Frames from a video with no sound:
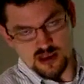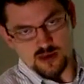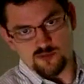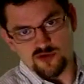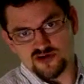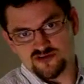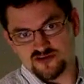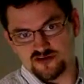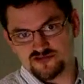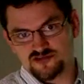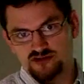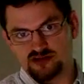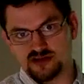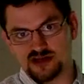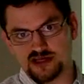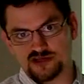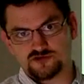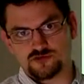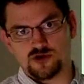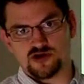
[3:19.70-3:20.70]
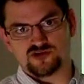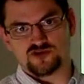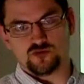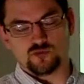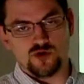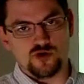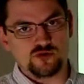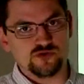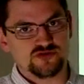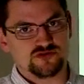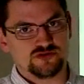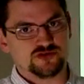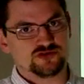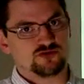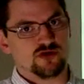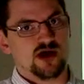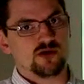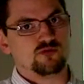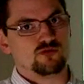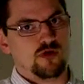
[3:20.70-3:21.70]
Brings us to the next question. What was the
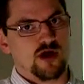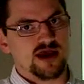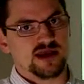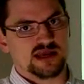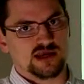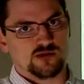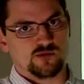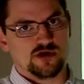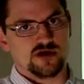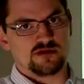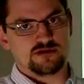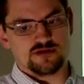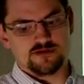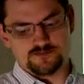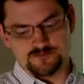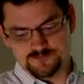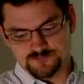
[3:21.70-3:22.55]
scribe writing with?